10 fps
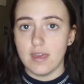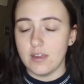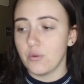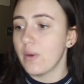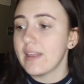
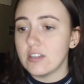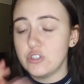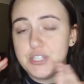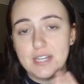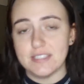in a way that
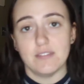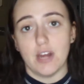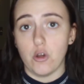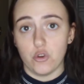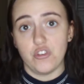she doesn't
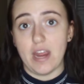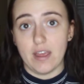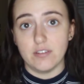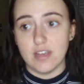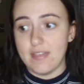even
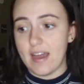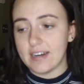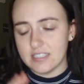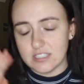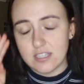understand. And
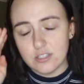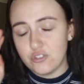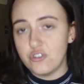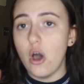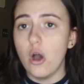that is
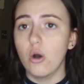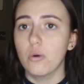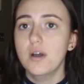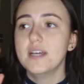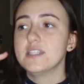
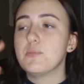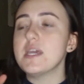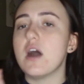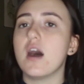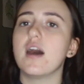so, it's
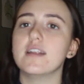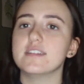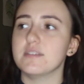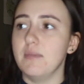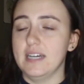
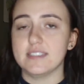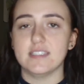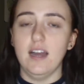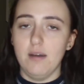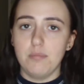beyond
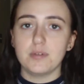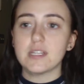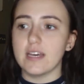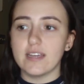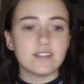messed up.
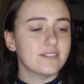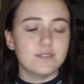Like,